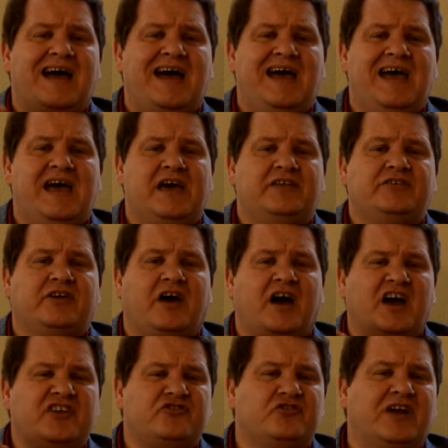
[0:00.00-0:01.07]
And
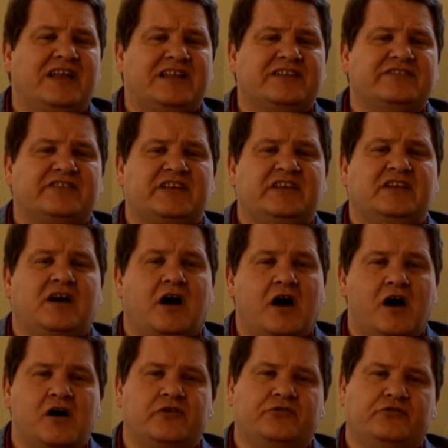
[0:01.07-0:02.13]
hydralazine
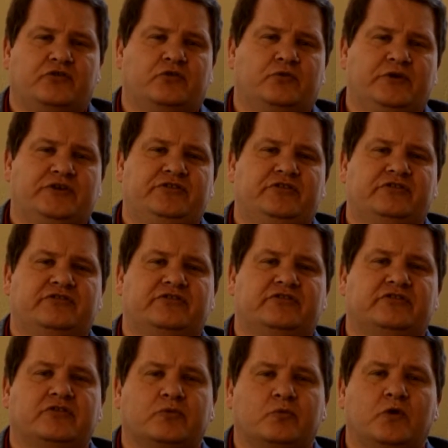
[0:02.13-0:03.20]
also
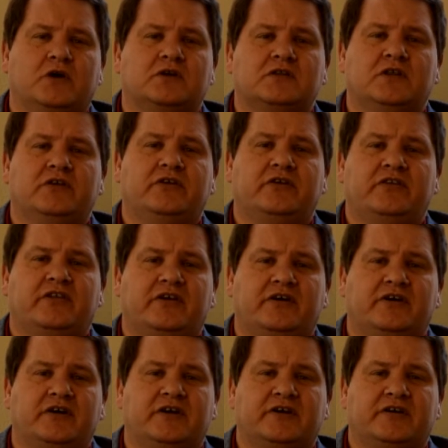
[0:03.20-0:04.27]
reduces the workload of the
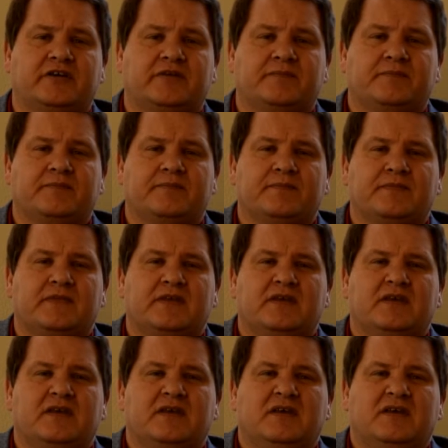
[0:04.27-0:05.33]
heart.
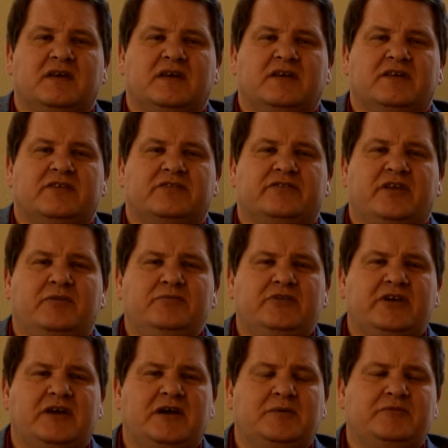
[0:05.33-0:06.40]

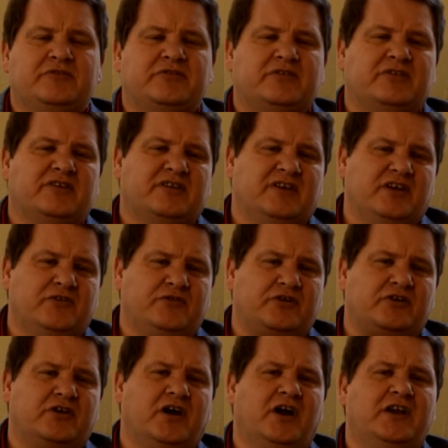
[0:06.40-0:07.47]
Sometimes, if
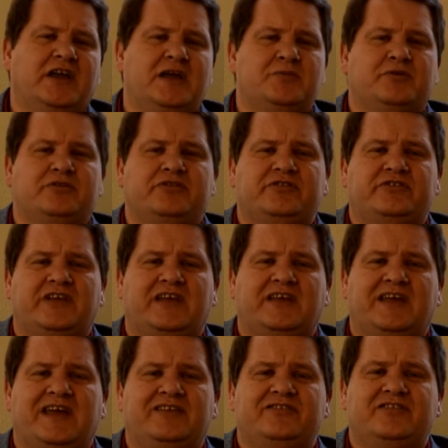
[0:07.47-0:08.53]
you're unable to take
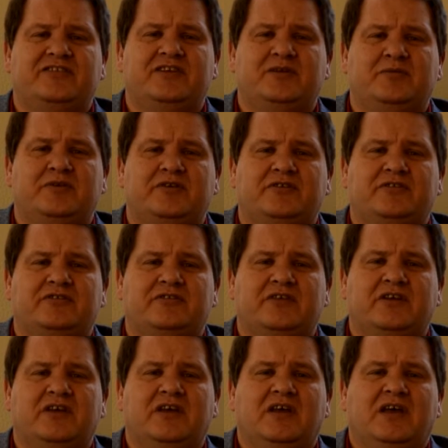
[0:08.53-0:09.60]
ACE inhibitors,
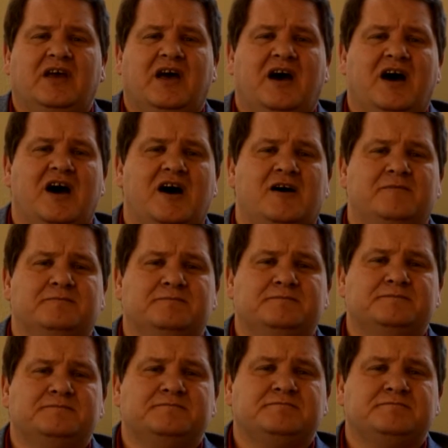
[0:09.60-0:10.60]
um,